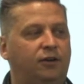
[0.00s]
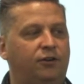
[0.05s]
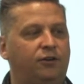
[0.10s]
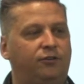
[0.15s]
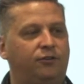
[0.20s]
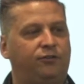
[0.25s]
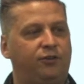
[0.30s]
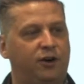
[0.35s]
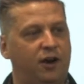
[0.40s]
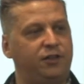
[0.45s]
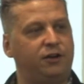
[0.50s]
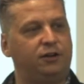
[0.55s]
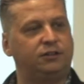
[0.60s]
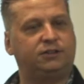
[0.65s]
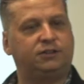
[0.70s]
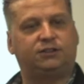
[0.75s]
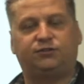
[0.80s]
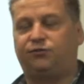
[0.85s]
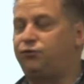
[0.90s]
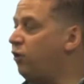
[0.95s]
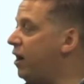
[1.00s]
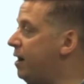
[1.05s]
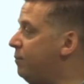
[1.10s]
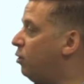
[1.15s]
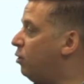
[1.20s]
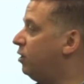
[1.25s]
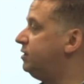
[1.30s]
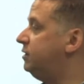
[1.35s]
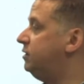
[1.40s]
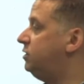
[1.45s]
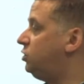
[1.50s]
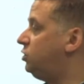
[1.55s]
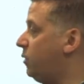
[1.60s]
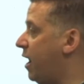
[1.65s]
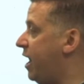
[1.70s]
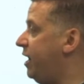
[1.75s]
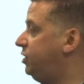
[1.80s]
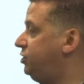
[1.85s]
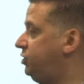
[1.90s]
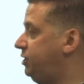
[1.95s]
For others, it's frameworks and
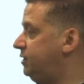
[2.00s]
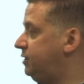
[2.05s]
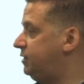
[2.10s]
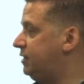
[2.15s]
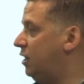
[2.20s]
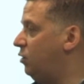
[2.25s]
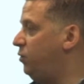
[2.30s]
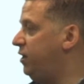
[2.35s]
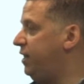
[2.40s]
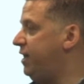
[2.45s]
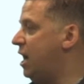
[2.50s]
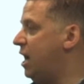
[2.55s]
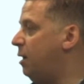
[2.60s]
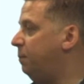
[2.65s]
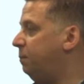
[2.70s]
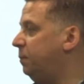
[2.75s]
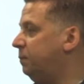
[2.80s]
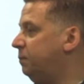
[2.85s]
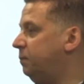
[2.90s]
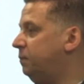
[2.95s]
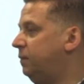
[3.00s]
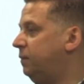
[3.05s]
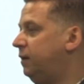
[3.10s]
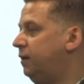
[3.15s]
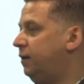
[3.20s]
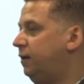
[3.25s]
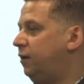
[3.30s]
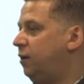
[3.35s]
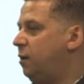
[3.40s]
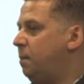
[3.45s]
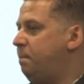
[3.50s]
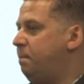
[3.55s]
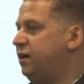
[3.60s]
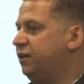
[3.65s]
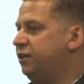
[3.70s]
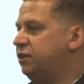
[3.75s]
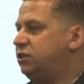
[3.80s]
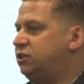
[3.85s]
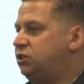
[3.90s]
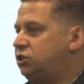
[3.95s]
strategies that really help them build
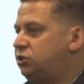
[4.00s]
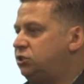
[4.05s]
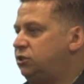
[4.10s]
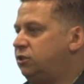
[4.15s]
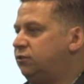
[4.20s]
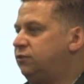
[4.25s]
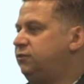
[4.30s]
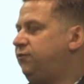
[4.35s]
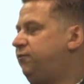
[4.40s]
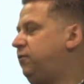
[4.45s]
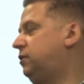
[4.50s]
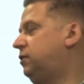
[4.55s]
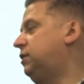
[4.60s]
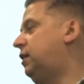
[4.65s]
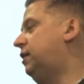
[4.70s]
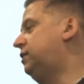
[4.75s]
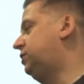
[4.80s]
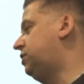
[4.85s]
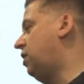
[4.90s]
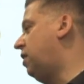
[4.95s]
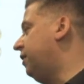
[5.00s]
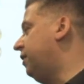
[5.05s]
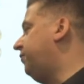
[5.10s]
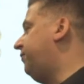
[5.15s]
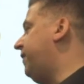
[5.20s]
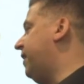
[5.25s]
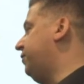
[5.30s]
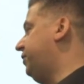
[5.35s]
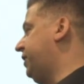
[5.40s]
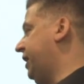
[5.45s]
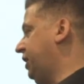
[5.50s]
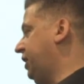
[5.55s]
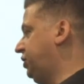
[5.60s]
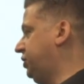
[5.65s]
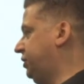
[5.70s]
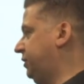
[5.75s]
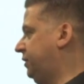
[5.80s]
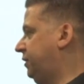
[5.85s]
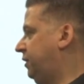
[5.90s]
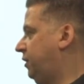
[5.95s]
a solid
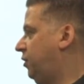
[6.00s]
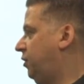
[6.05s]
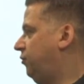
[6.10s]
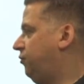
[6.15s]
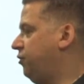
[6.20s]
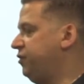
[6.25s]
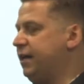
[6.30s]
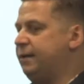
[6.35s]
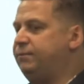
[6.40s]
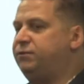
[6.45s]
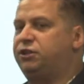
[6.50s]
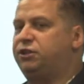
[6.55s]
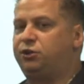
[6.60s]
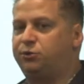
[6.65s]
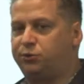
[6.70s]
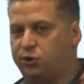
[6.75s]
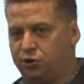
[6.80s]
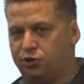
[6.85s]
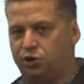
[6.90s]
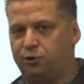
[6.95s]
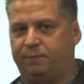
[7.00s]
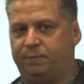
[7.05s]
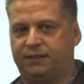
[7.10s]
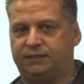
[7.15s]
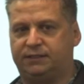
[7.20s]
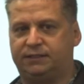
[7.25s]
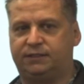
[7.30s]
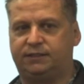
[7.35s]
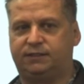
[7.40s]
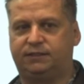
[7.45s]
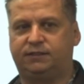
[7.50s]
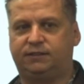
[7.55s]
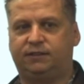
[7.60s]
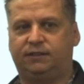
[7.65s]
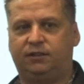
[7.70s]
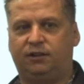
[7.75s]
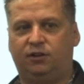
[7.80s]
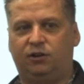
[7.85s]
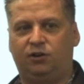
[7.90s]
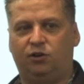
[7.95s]
foundation for them to grow their business.
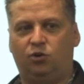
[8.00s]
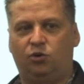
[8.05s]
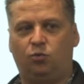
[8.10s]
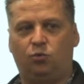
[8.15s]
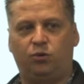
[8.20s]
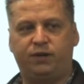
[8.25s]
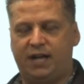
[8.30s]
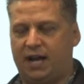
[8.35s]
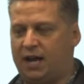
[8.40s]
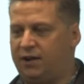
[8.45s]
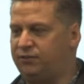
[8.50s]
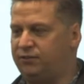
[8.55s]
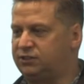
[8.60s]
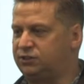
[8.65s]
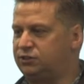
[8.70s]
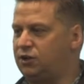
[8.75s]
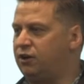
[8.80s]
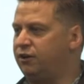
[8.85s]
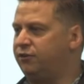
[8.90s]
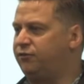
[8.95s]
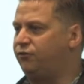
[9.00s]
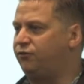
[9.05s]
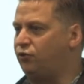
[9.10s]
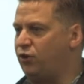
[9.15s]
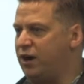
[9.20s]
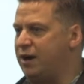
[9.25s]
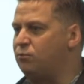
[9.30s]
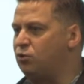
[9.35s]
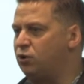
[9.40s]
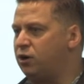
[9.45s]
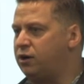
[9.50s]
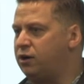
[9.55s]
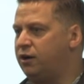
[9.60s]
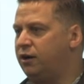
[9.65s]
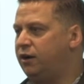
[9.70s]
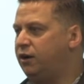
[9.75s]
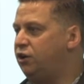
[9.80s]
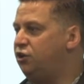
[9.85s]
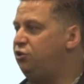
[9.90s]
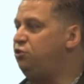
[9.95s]
When you have a solid framework,
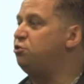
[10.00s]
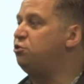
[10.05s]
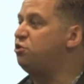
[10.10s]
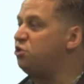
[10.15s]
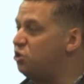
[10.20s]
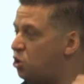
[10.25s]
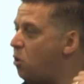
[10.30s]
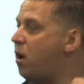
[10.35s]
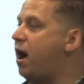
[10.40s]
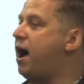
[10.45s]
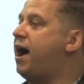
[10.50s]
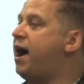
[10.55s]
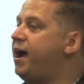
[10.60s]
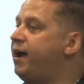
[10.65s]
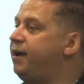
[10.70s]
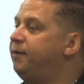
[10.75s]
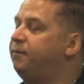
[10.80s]
you can go high.